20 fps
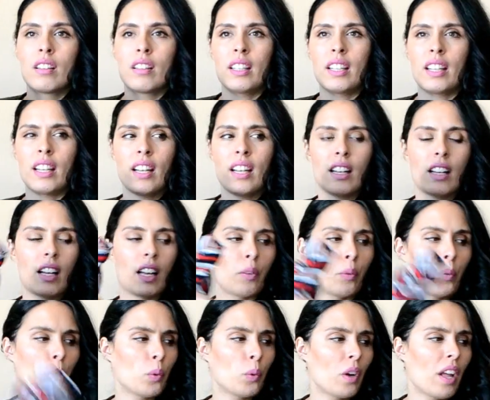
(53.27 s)
Yeah, I
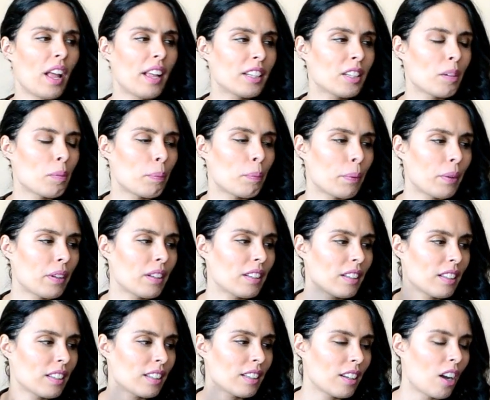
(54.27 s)
will end up
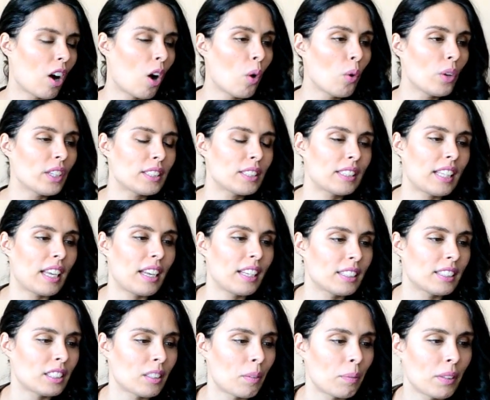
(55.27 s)
always getting
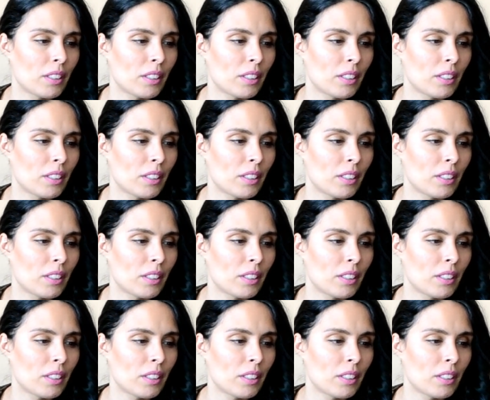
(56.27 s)
something